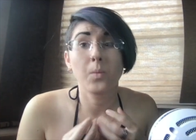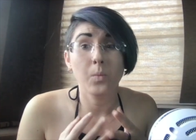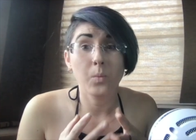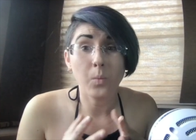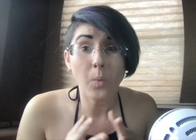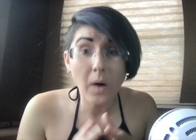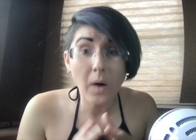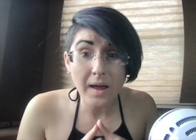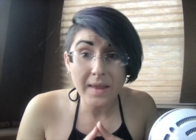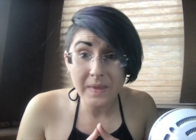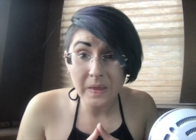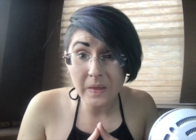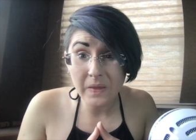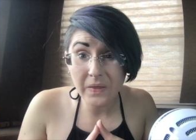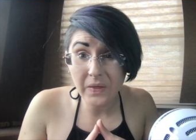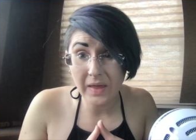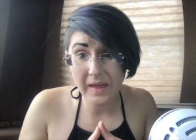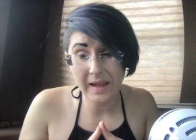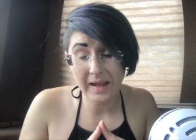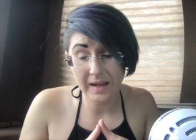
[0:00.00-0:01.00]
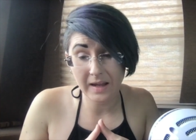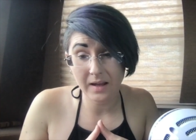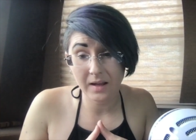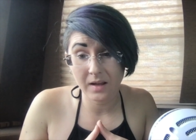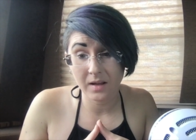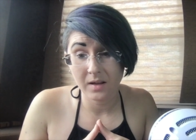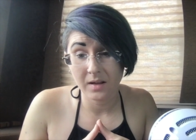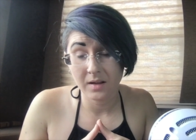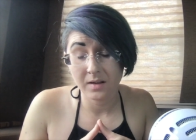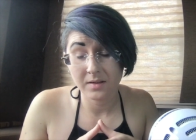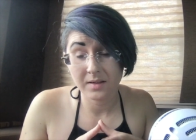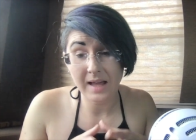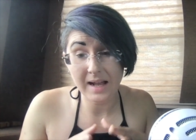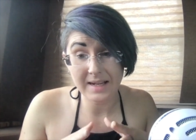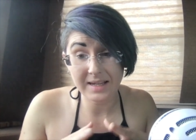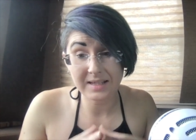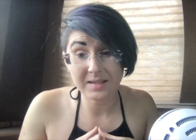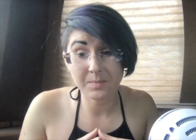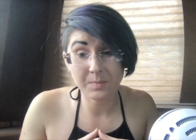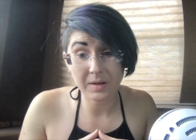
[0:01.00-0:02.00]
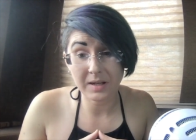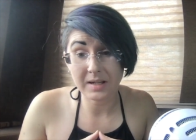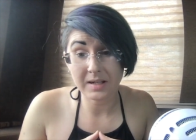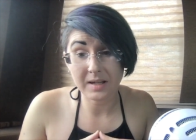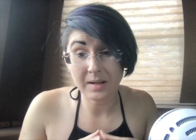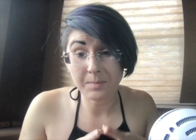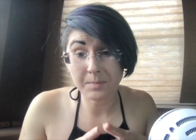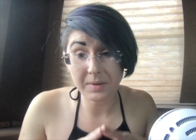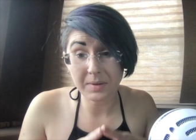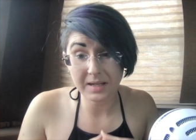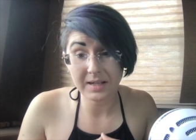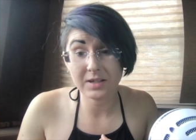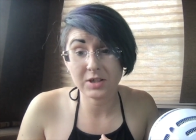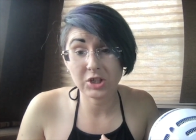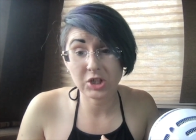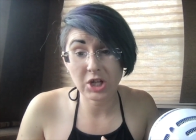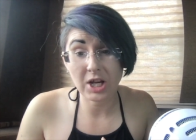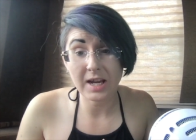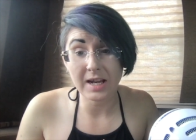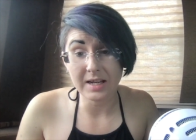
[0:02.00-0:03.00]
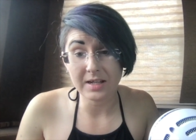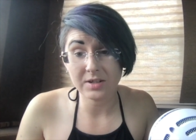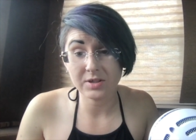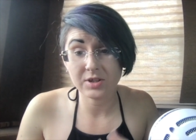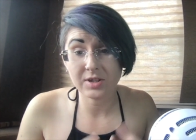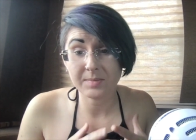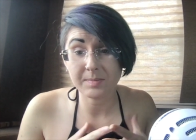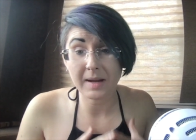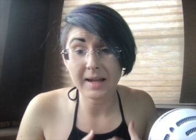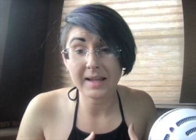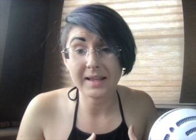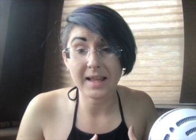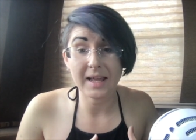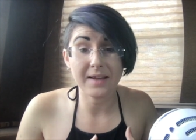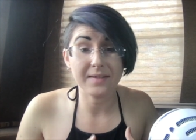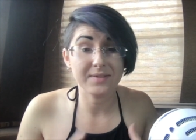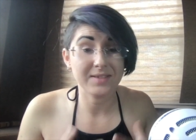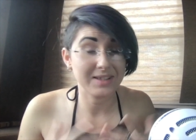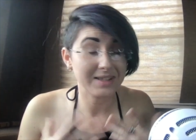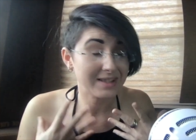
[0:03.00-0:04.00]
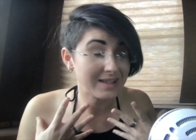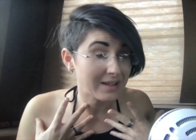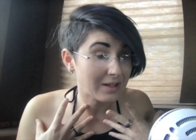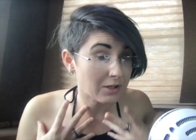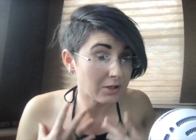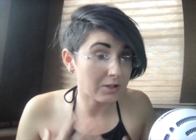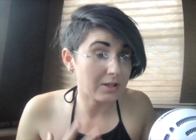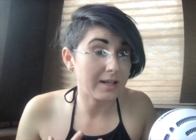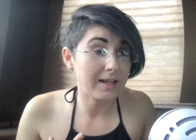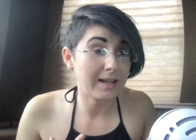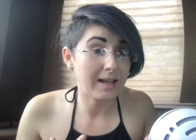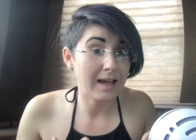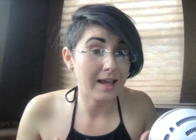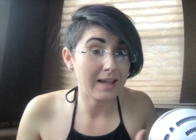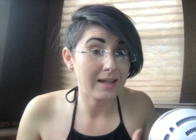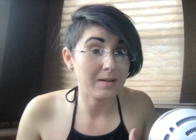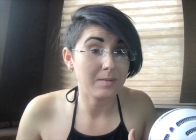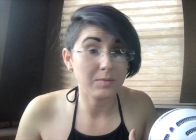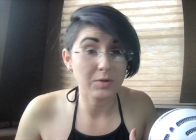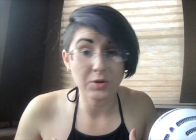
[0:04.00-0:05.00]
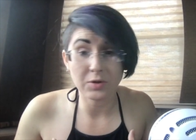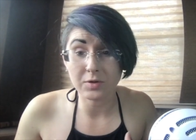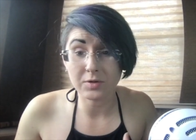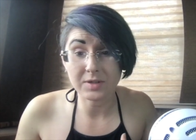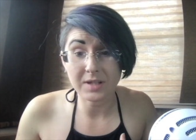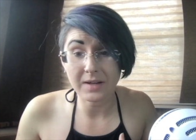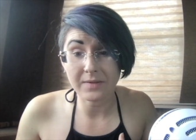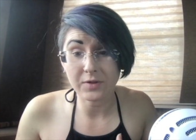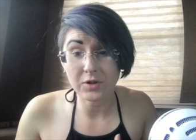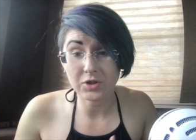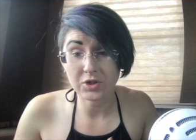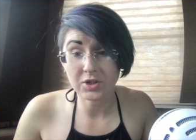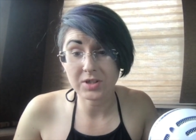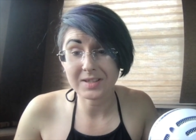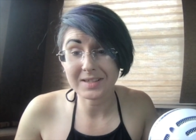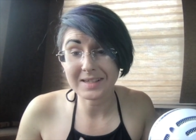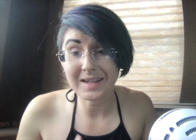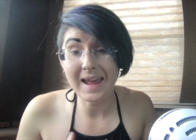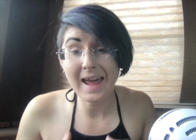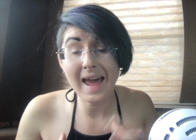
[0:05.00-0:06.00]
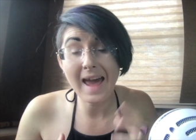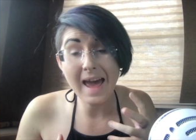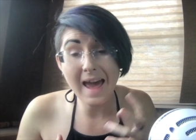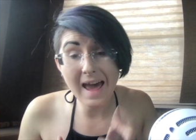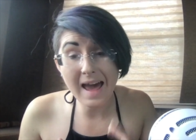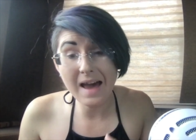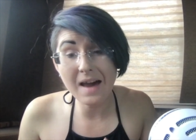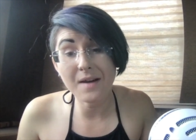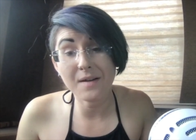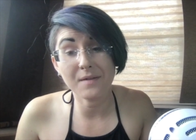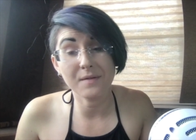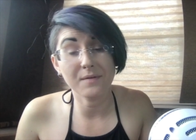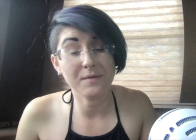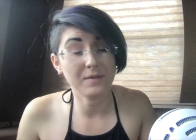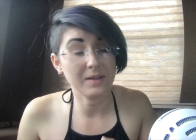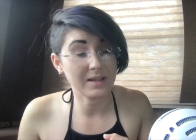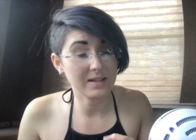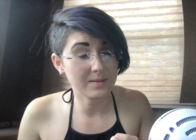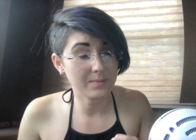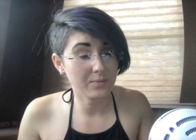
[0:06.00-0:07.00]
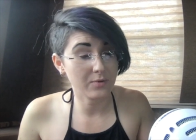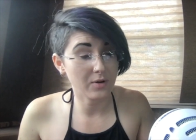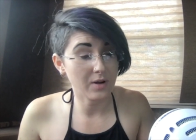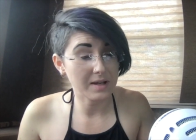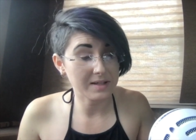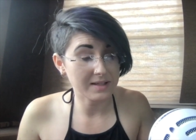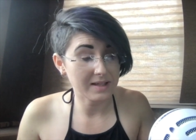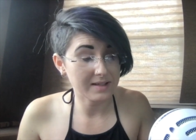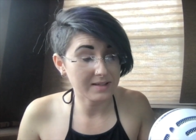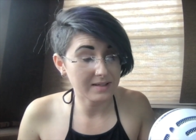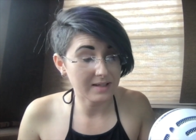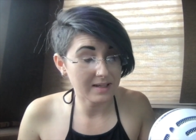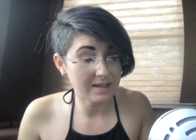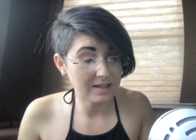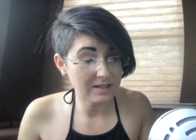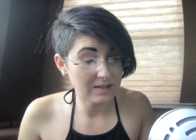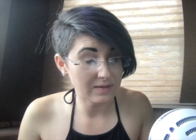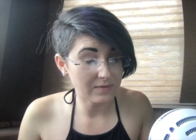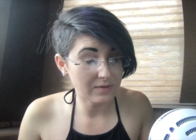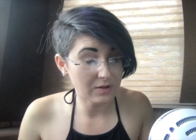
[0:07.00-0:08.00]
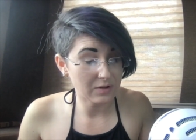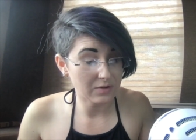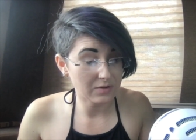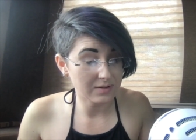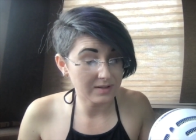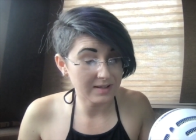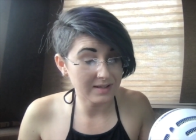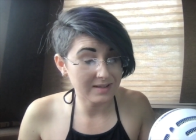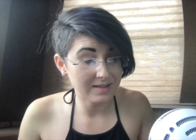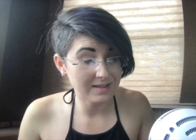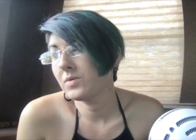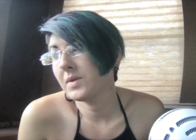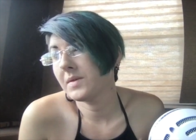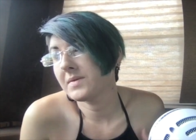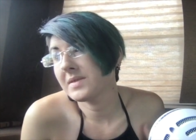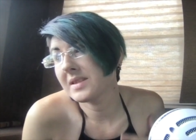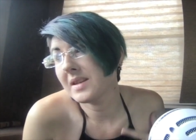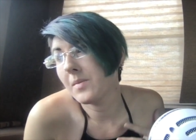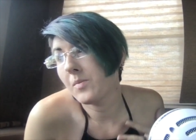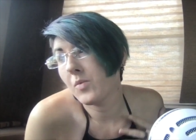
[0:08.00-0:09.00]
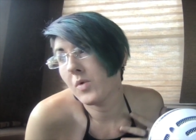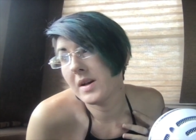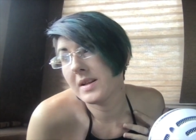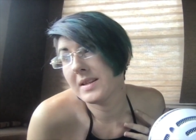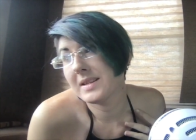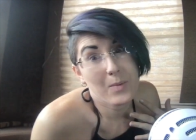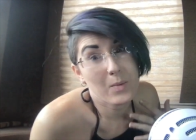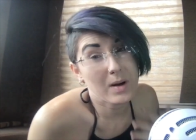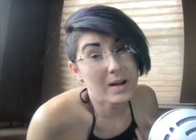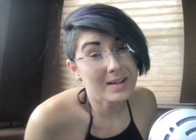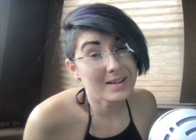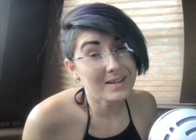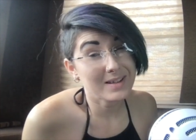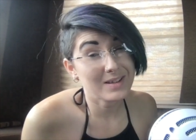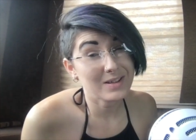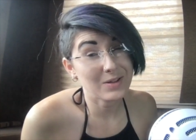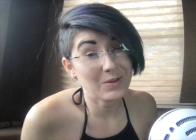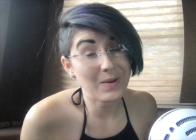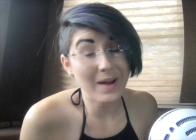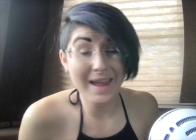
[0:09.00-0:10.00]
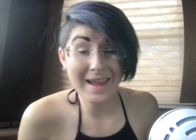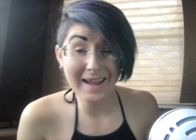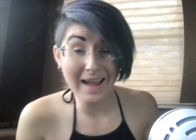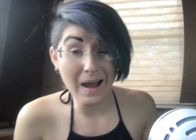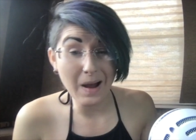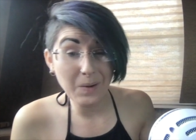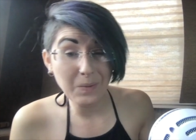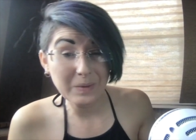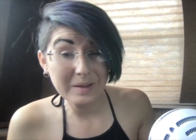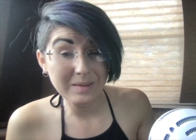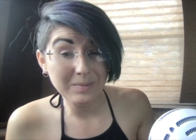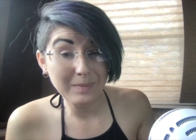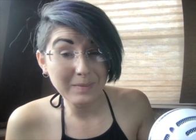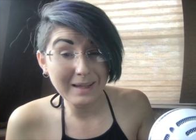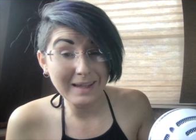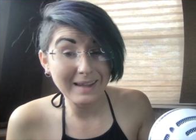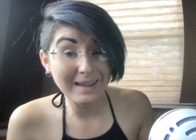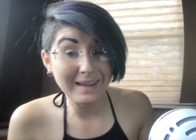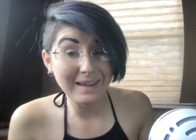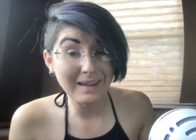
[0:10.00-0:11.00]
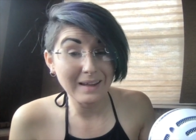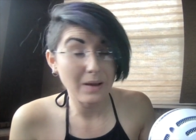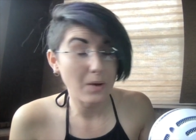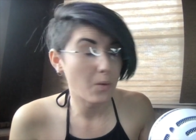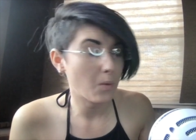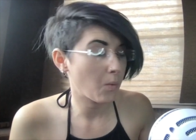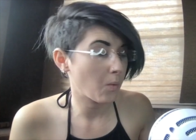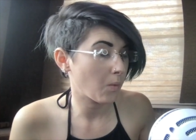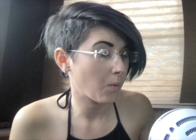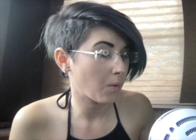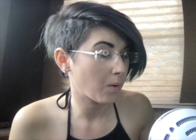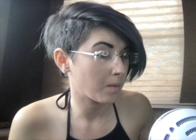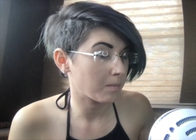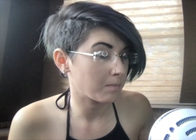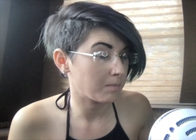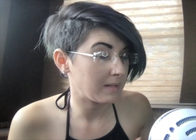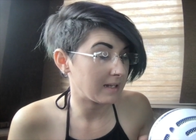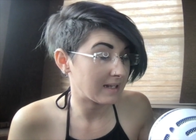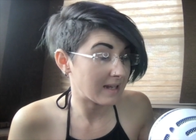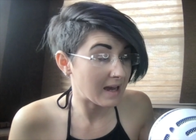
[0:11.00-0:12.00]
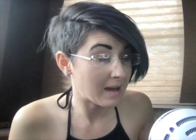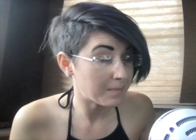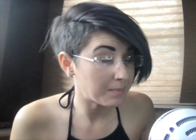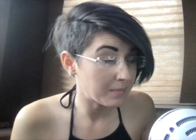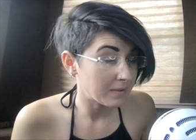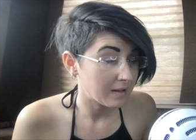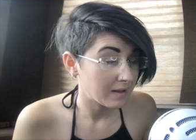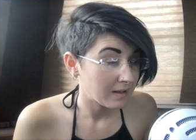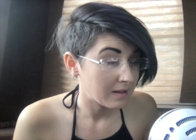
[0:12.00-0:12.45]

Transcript: One thing that has been a big change in my life since learning I am neurodivergent and have these processing difficulties. If someone wants to hang out with me or meet up,